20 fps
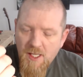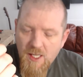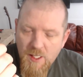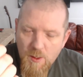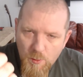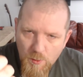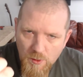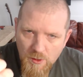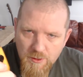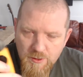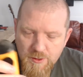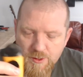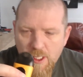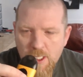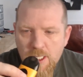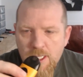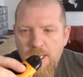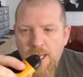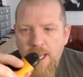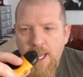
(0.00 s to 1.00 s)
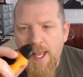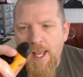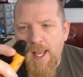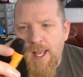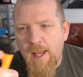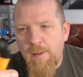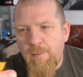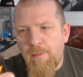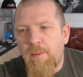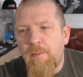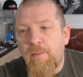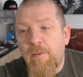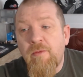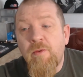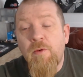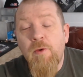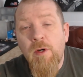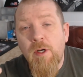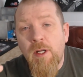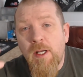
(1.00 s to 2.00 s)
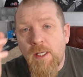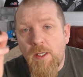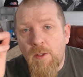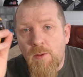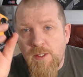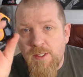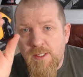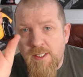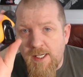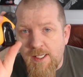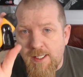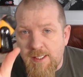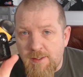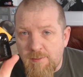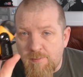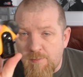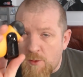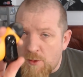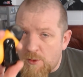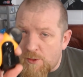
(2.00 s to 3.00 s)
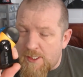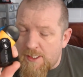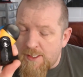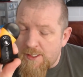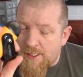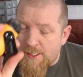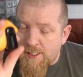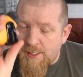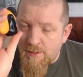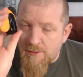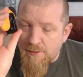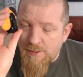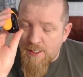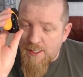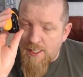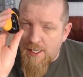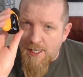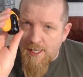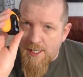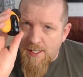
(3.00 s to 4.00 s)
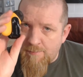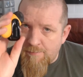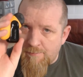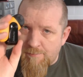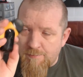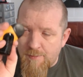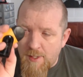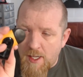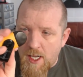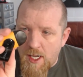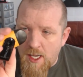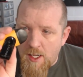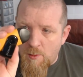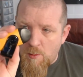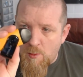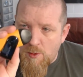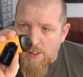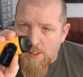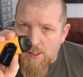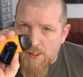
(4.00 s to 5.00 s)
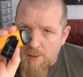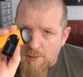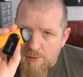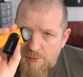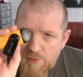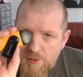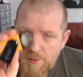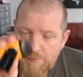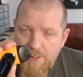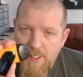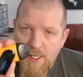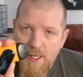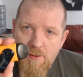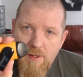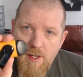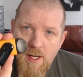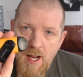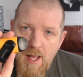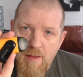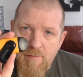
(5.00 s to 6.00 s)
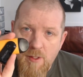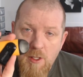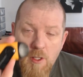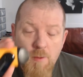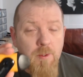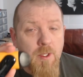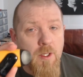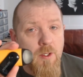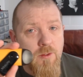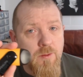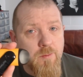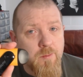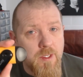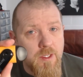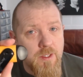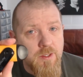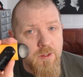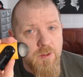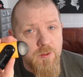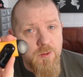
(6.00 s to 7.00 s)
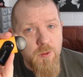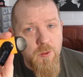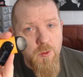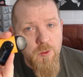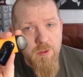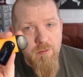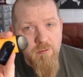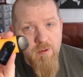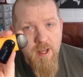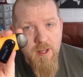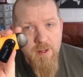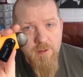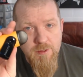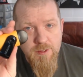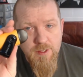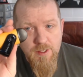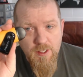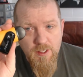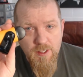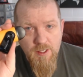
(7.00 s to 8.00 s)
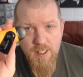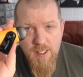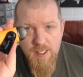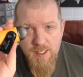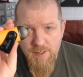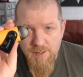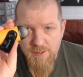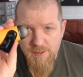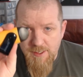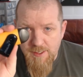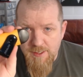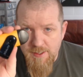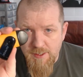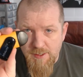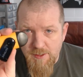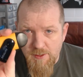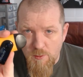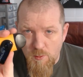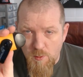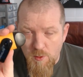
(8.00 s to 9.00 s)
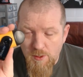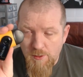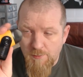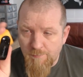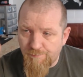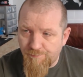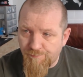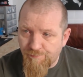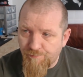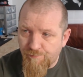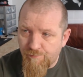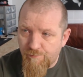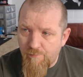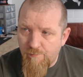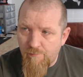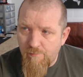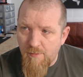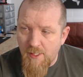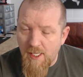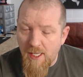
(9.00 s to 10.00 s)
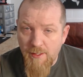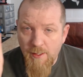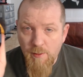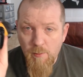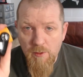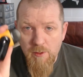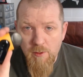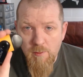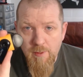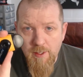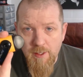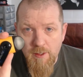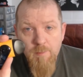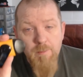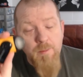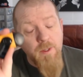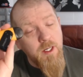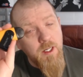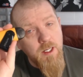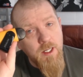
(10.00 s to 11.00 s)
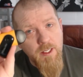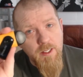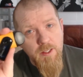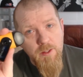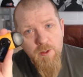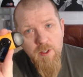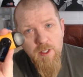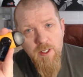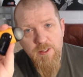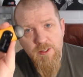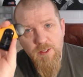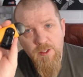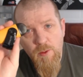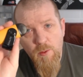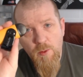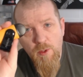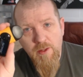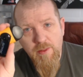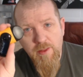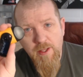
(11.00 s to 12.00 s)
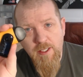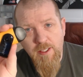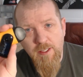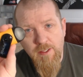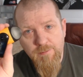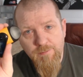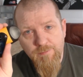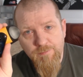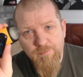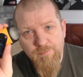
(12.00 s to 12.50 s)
It works. But before I go into any more details, I will drop down and have an up close and personal tour around the C601, and then we'll come back up and let you guys know what I think.